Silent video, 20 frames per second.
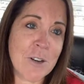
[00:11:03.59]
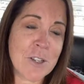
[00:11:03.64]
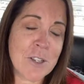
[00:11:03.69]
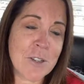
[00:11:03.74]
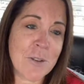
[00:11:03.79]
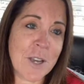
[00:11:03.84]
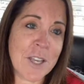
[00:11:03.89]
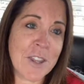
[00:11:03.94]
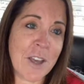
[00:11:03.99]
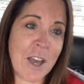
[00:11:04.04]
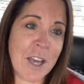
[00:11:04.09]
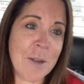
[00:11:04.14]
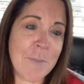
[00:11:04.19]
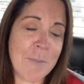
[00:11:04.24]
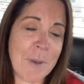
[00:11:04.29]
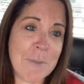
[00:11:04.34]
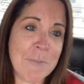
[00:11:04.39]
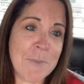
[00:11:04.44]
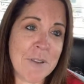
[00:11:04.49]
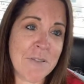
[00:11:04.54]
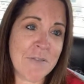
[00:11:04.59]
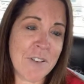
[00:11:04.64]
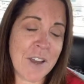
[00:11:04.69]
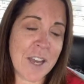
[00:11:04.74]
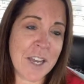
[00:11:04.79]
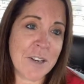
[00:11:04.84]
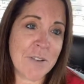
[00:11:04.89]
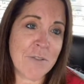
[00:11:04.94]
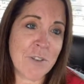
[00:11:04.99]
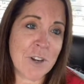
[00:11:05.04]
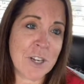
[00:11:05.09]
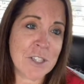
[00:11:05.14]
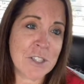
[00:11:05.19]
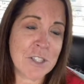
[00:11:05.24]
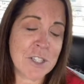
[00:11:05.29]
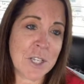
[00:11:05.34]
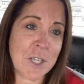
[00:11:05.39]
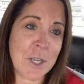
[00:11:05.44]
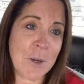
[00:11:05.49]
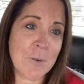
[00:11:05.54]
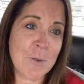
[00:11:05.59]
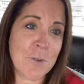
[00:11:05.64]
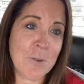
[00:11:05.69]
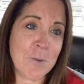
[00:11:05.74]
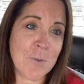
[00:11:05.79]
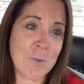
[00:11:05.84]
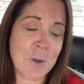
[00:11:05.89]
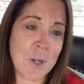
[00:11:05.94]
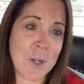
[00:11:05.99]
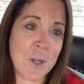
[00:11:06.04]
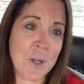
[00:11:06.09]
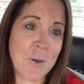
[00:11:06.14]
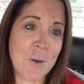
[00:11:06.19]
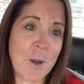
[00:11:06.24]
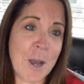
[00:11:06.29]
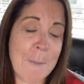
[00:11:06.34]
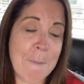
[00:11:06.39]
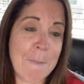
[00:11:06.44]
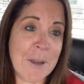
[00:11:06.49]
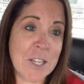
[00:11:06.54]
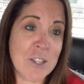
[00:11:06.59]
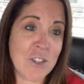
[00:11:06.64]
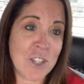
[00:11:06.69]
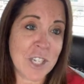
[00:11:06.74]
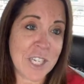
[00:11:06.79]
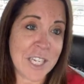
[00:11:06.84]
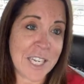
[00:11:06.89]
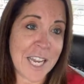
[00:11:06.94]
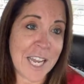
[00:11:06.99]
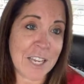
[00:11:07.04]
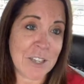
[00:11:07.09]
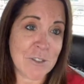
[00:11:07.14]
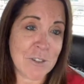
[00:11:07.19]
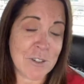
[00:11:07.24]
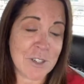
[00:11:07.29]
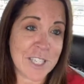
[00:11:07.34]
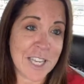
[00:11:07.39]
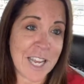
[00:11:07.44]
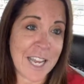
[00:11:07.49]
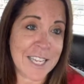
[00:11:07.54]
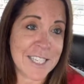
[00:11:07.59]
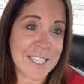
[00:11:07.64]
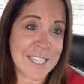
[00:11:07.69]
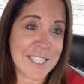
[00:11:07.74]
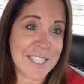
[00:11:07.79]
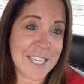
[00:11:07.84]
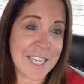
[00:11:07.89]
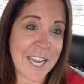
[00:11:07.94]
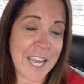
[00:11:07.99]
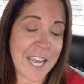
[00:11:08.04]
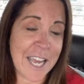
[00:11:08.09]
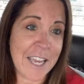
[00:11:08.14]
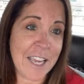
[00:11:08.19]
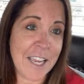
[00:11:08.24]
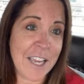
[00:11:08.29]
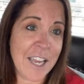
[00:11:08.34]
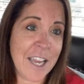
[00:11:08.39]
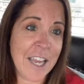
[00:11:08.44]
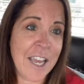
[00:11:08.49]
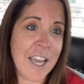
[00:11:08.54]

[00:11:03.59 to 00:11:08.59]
So I thought it might be fun for us to go through a budgeting exercise today